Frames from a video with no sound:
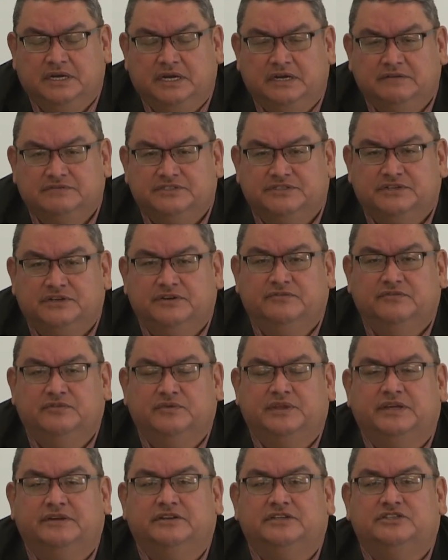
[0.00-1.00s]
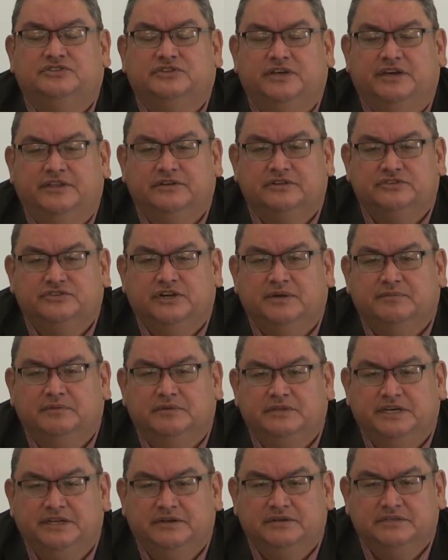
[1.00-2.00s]
I've served with other
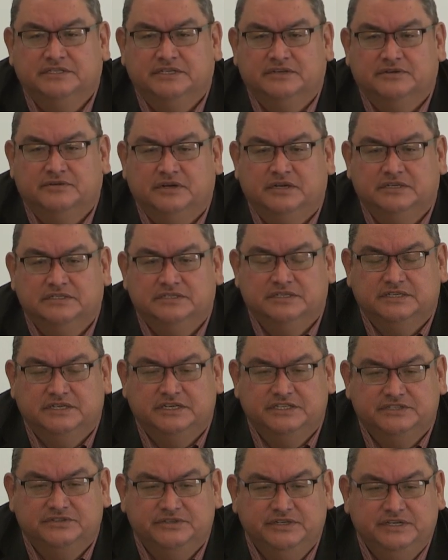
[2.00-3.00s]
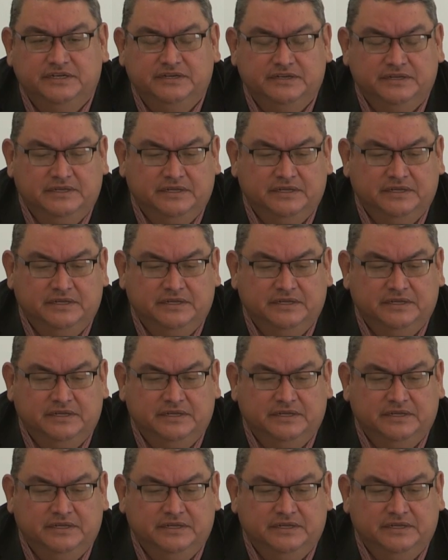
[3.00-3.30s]
tribal leaders across the country,